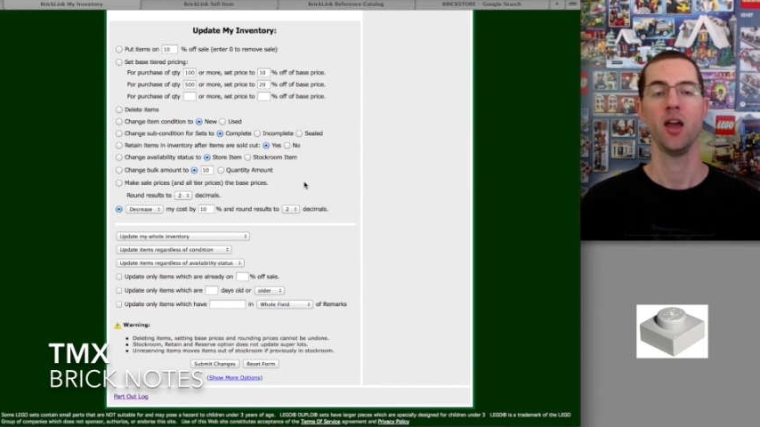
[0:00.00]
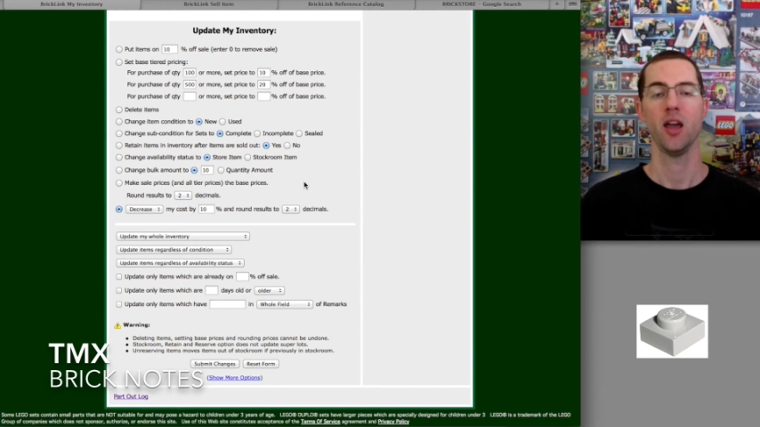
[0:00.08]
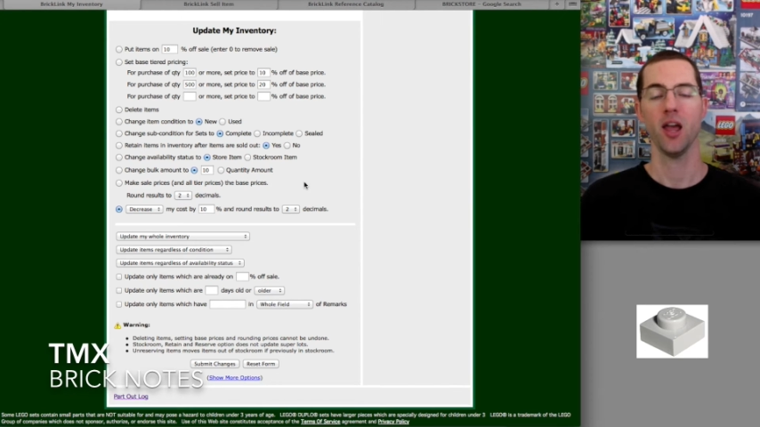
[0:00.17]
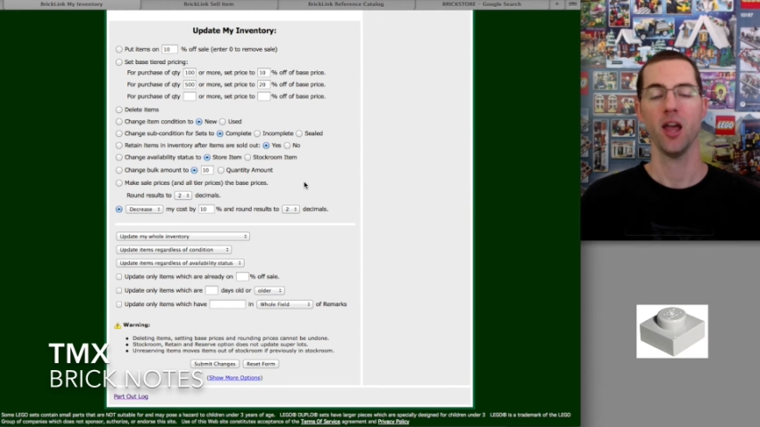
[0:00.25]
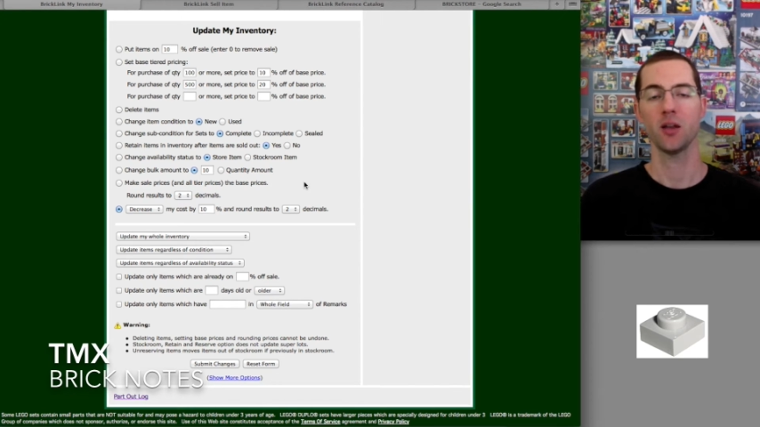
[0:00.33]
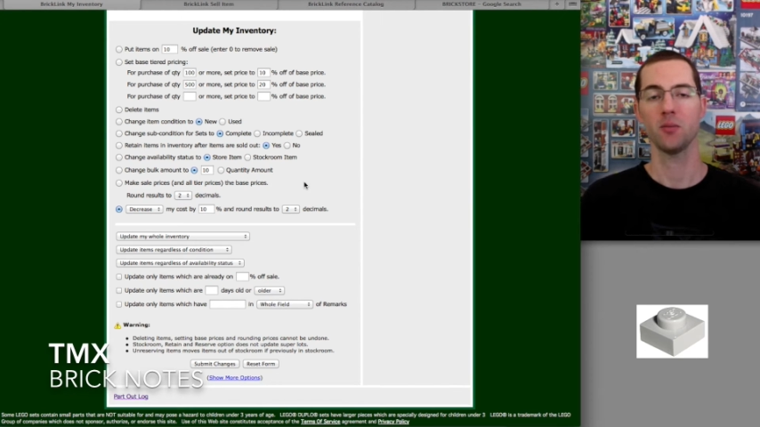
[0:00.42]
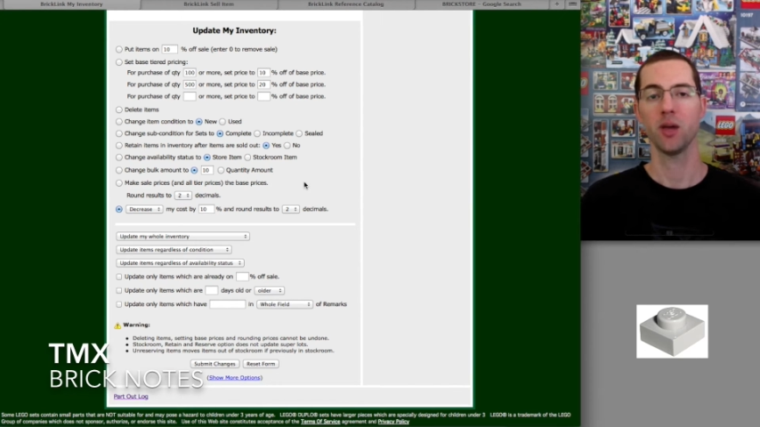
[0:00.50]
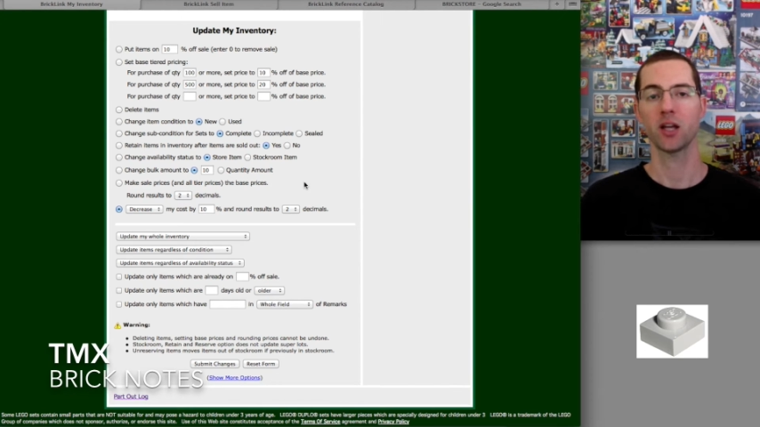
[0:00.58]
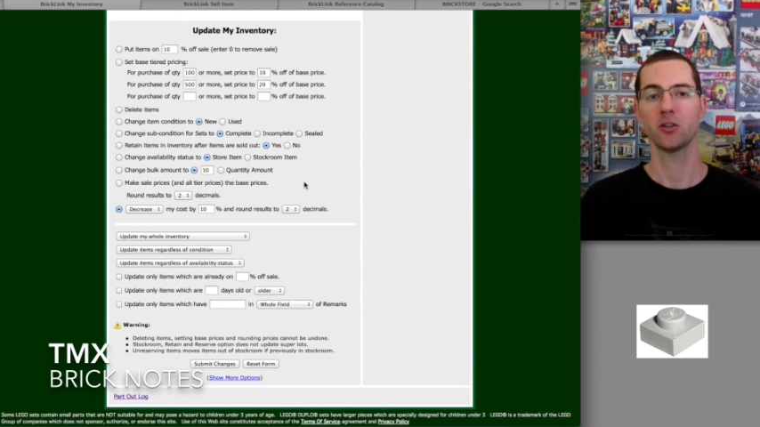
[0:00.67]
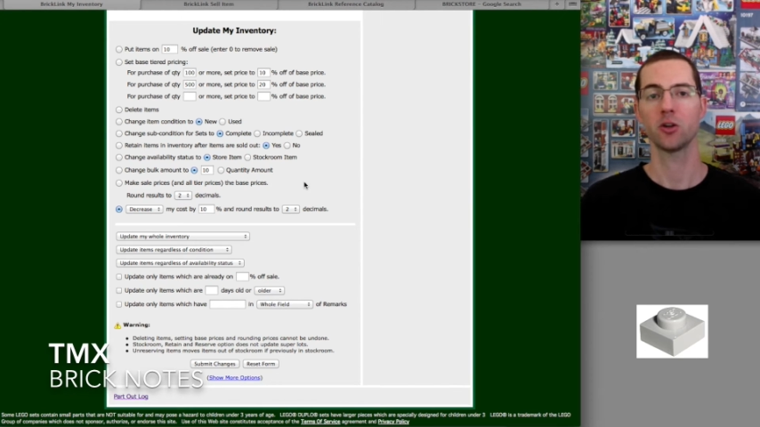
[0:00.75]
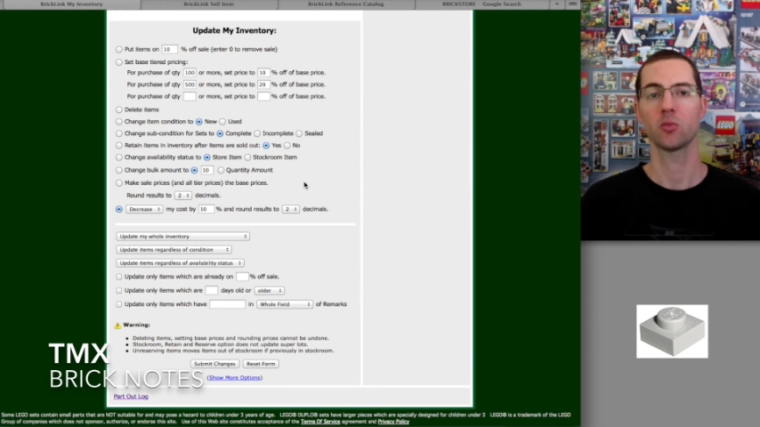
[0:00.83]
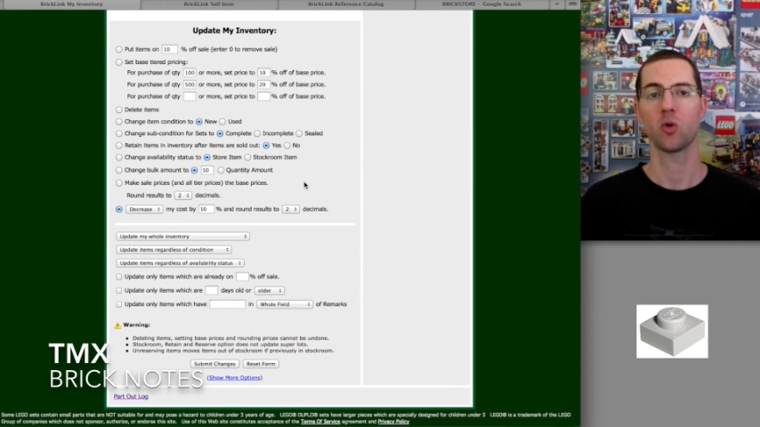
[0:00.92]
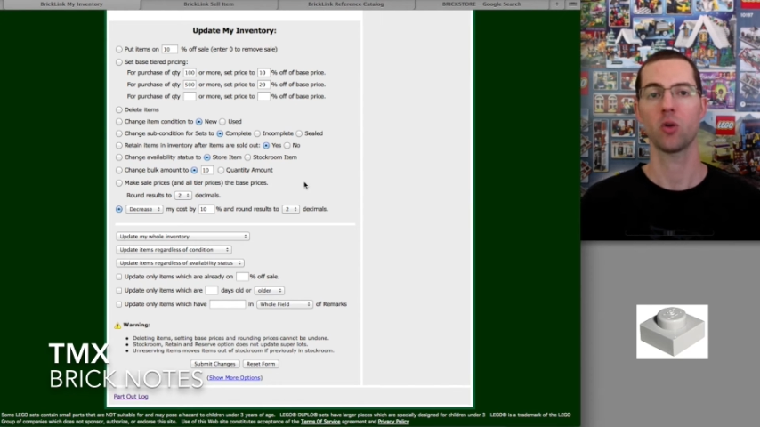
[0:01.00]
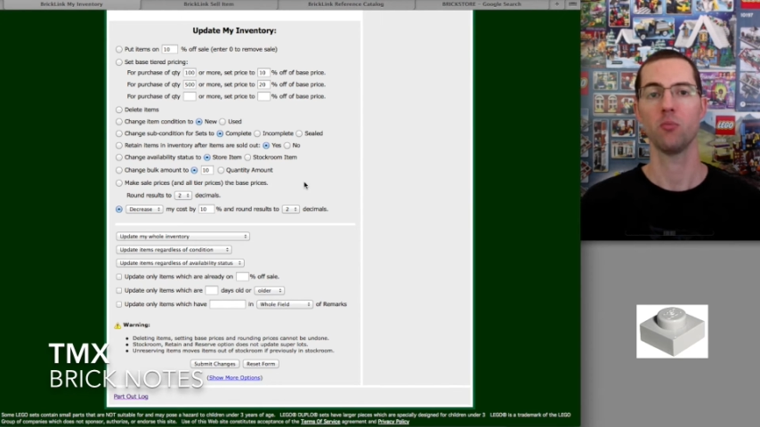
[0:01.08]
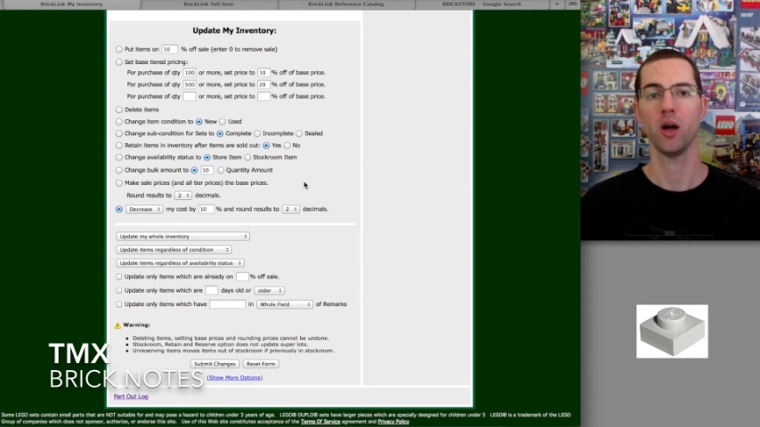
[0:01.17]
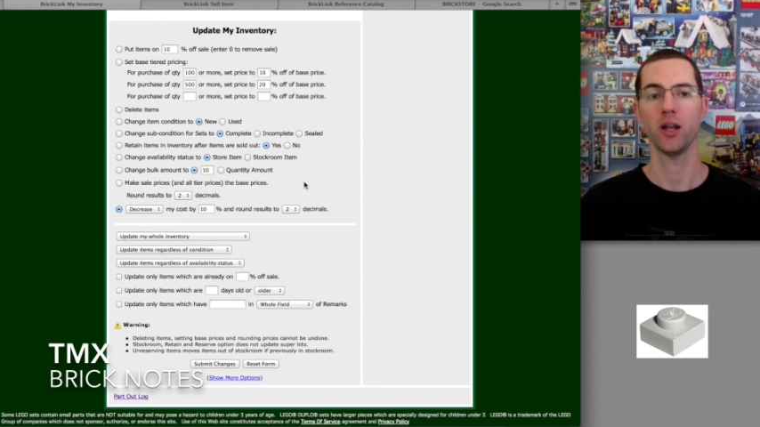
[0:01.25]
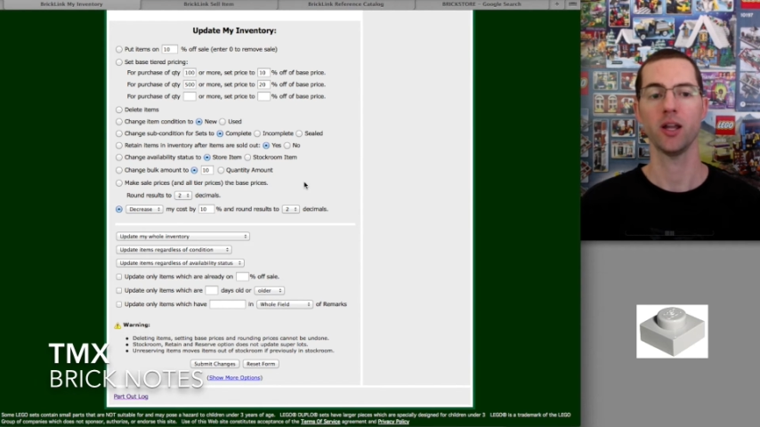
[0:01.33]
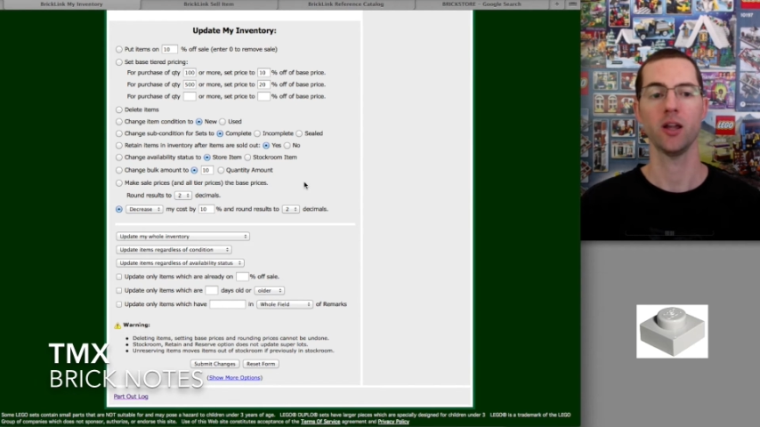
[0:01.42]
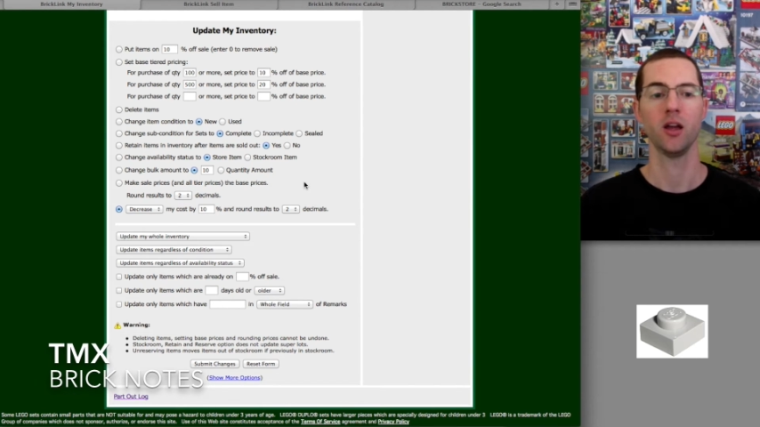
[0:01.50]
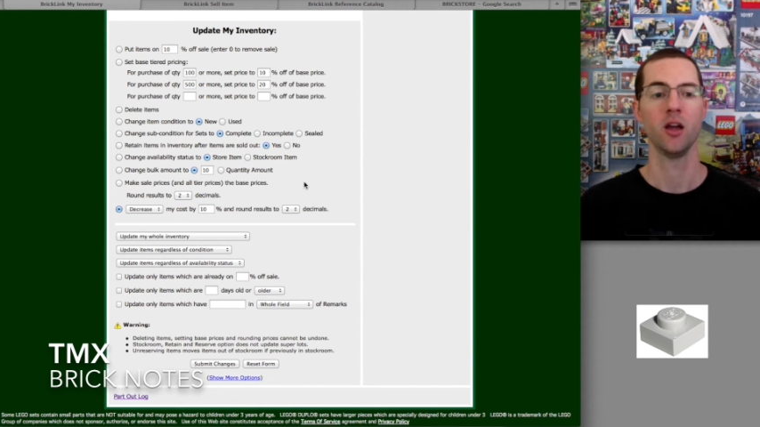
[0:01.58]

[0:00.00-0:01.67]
and make a little more money.